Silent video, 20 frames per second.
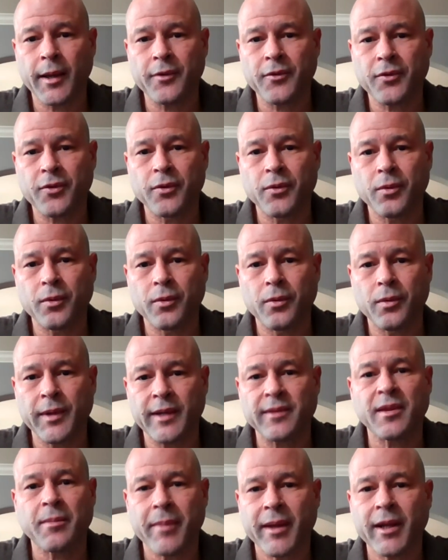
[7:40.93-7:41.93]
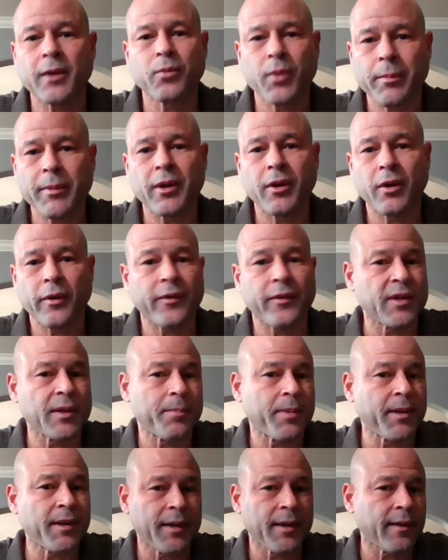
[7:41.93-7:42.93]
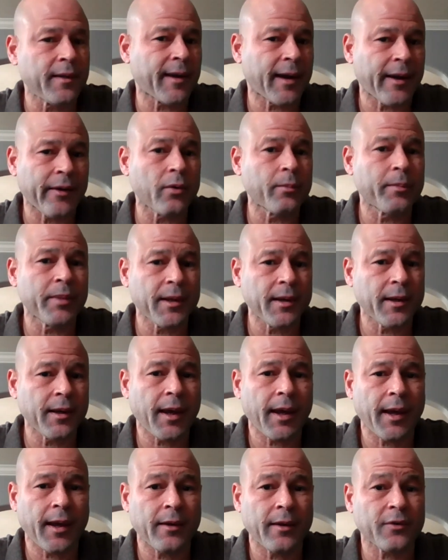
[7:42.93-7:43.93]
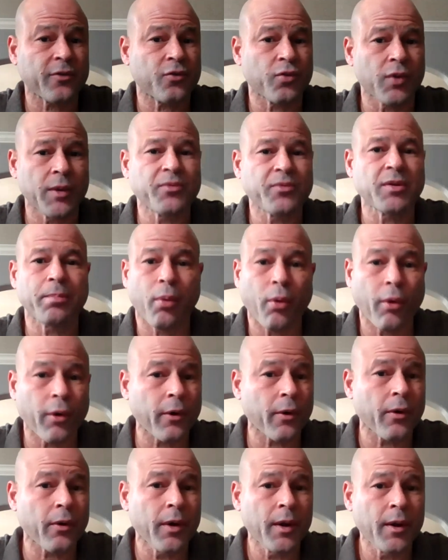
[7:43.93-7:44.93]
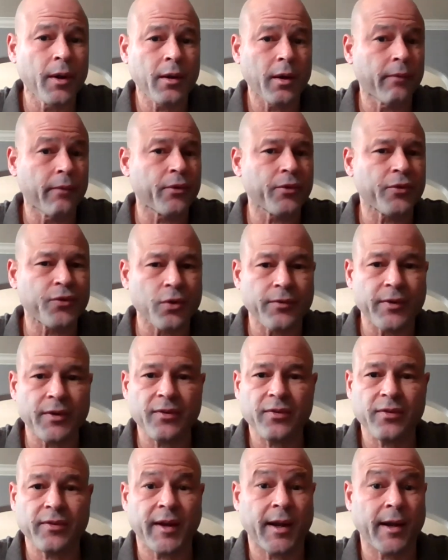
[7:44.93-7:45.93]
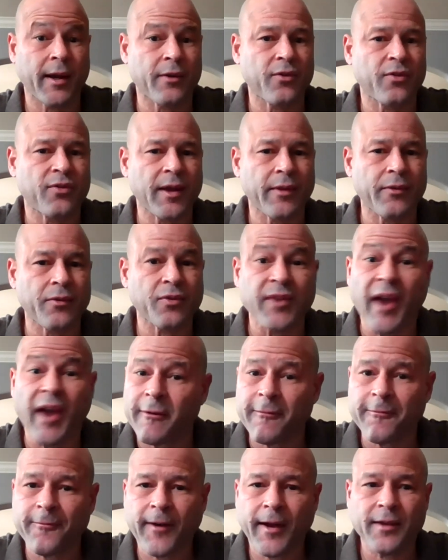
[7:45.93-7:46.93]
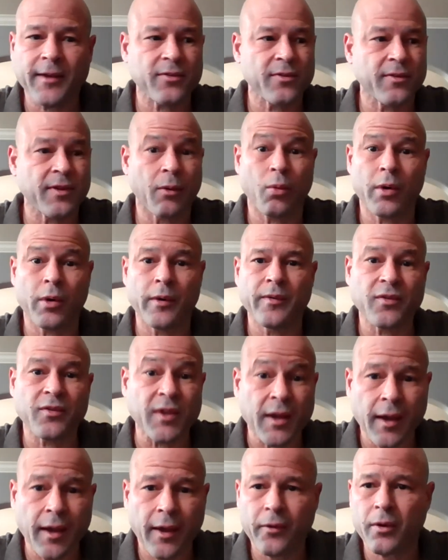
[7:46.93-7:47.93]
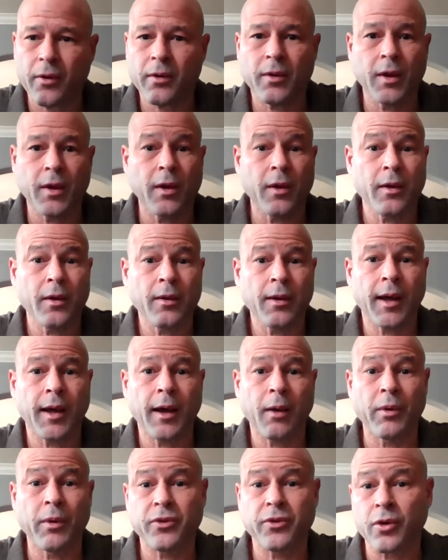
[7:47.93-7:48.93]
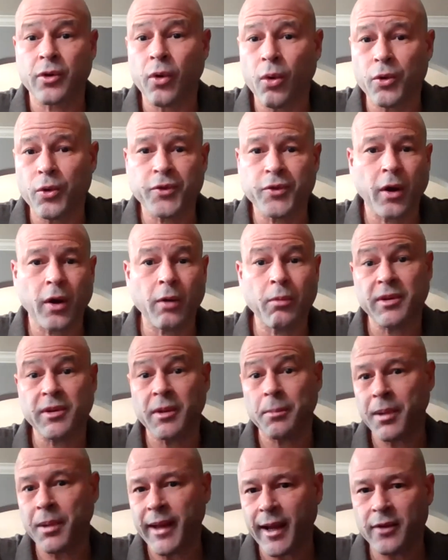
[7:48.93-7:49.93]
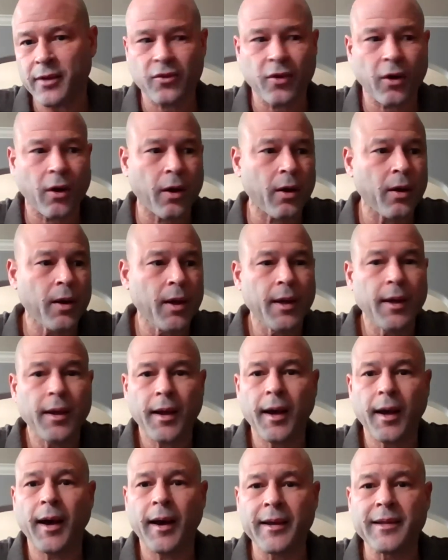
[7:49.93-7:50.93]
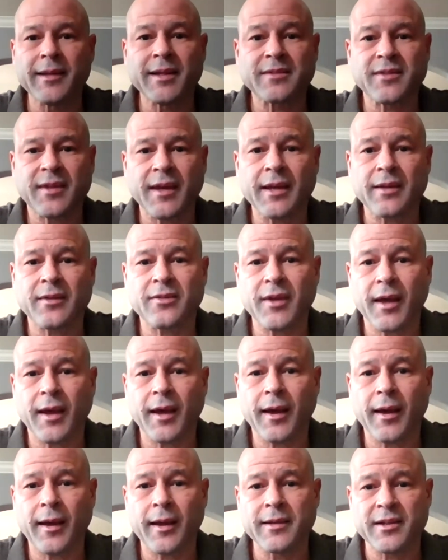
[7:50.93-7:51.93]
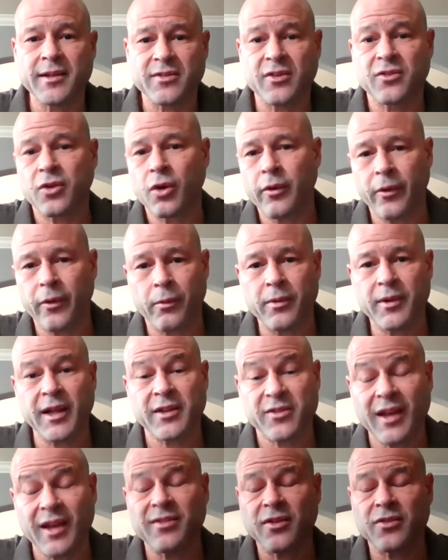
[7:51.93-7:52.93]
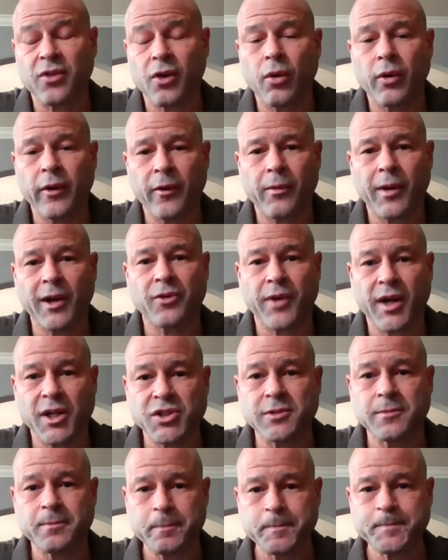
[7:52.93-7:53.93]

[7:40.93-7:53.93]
to let the men and women know, the DPD, that I will be an extreme supporter of their service, that I understand their sacrifice, that we're in this together, uh, what their goals are, what the plans are, uh, and let's get uh, and let's get going. Let's get this going in the right direction.